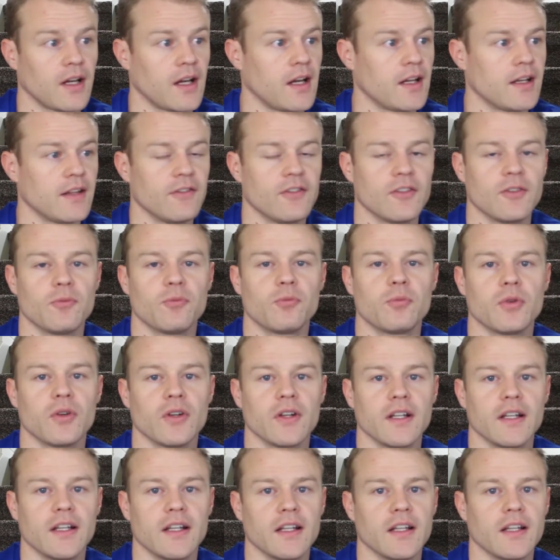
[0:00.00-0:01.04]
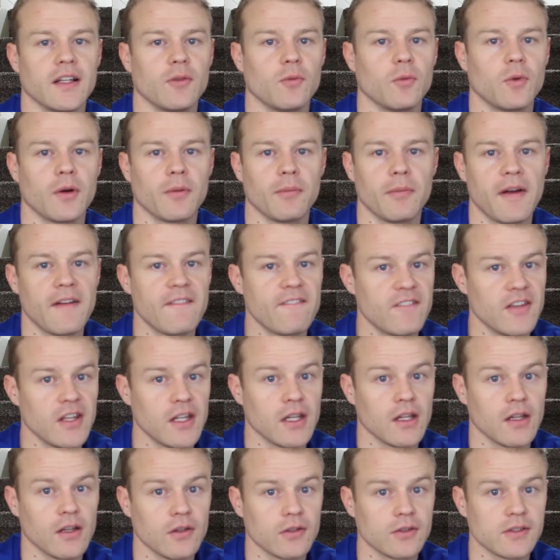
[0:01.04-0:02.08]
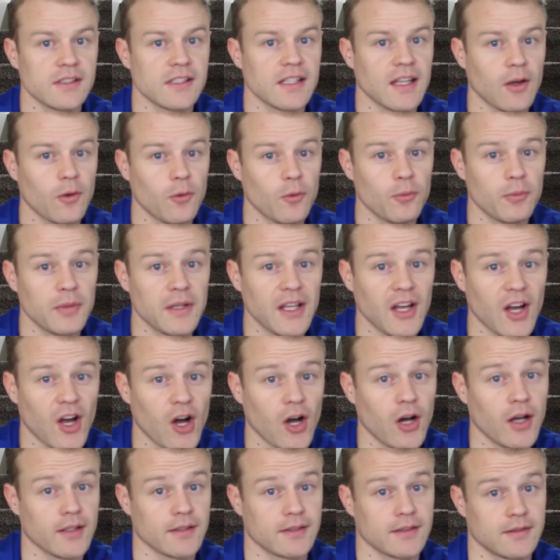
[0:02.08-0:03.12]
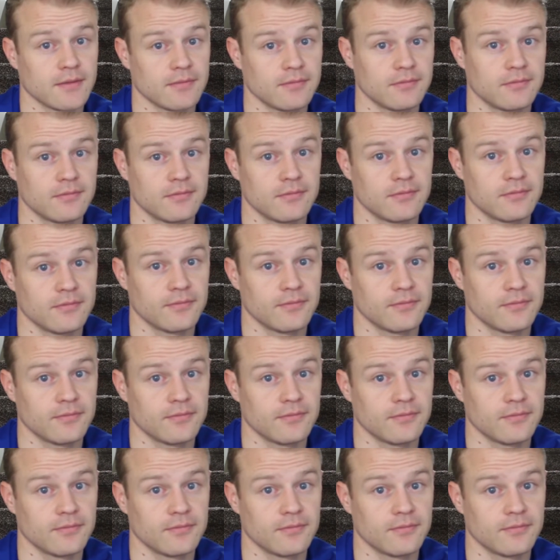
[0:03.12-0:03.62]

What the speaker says: I'd even put it in one of my videos. That would be awesome.